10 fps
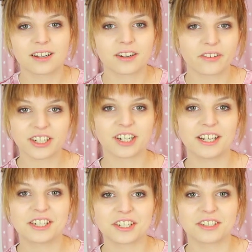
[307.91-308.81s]

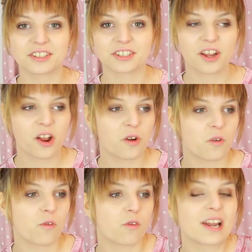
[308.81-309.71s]
Congratulations.
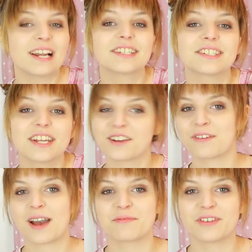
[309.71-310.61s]
Realistic
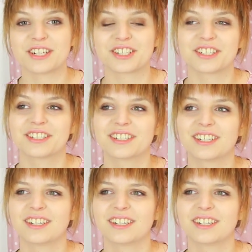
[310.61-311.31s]
fanfiction.